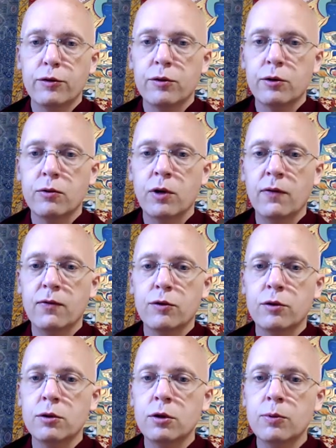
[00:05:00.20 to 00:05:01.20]
So the craft is
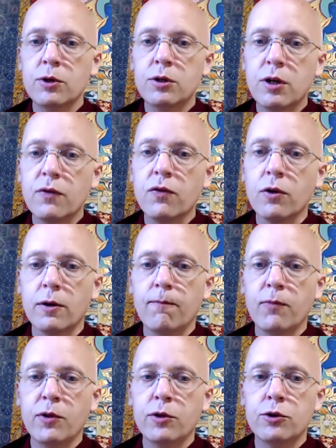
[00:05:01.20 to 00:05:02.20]
a little bit different
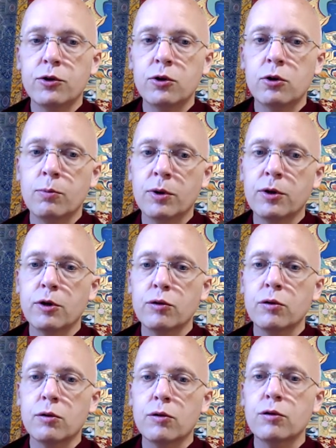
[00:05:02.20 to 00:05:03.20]
in the two, but there are
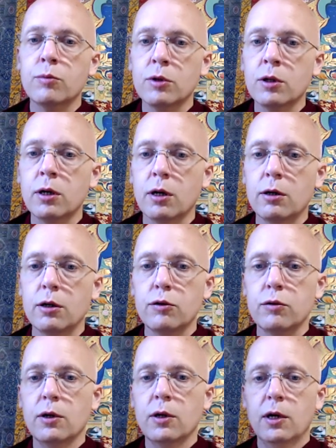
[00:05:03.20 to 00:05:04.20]
certain similarities.
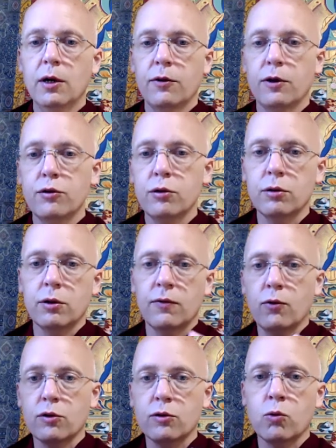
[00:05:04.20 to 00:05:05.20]
And they certainly, of
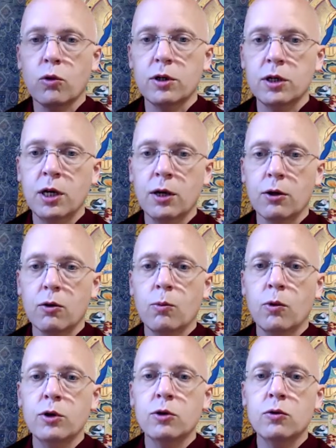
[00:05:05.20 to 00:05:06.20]
course, work together.
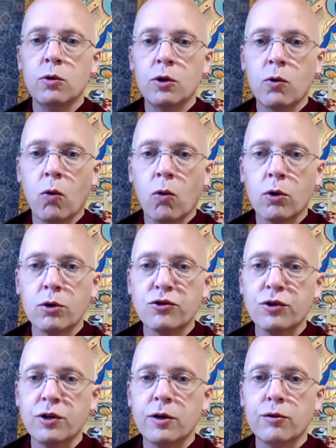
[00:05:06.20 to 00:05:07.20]
When you're doing oral
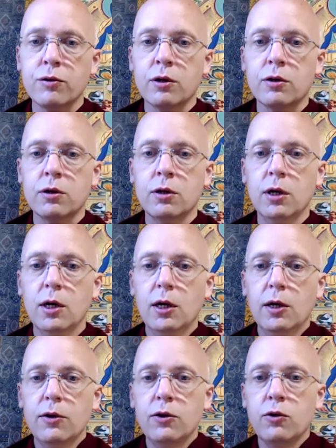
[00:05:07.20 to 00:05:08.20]
translation,
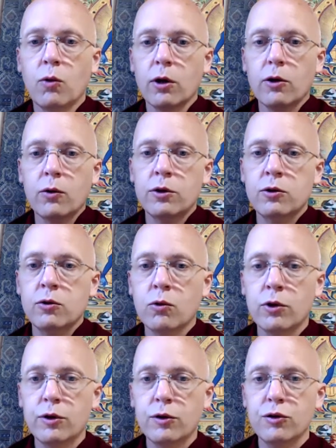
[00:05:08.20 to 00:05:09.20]
you aren't going to
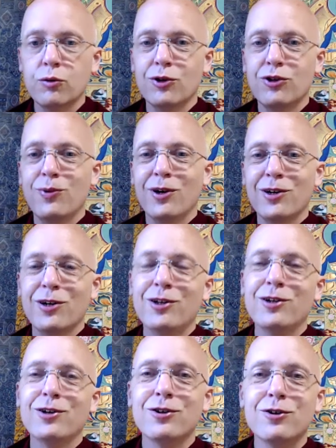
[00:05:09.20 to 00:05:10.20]
worry so much about
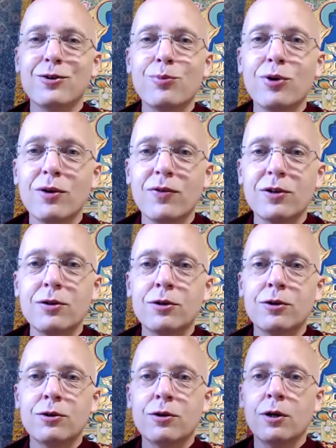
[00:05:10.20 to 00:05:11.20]
getting into the perfect
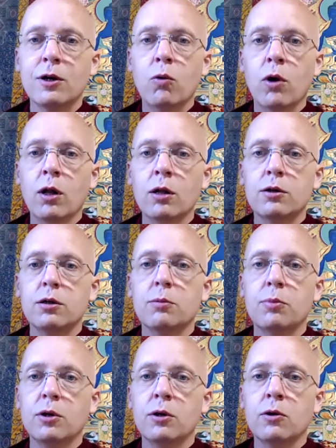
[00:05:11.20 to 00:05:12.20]
literary quality,
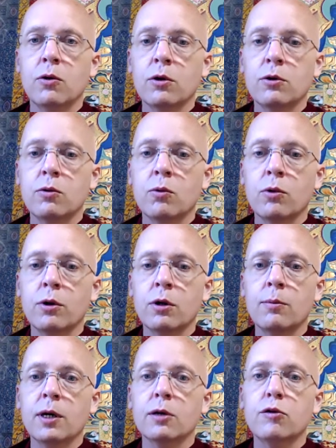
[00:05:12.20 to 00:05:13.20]
but you're going to worry
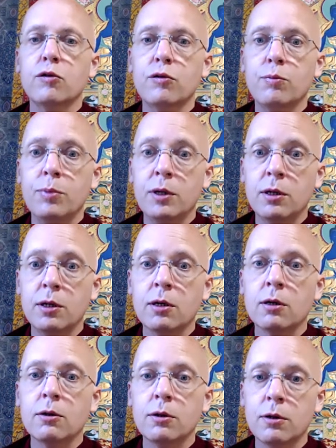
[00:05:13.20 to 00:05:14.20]
about
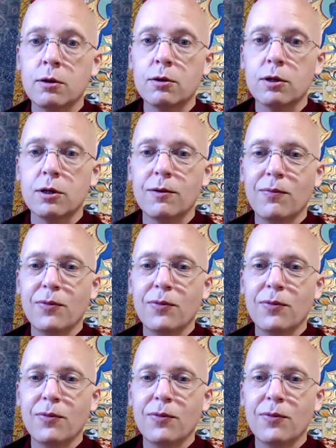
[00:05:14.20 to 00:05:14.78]
speaking clearly.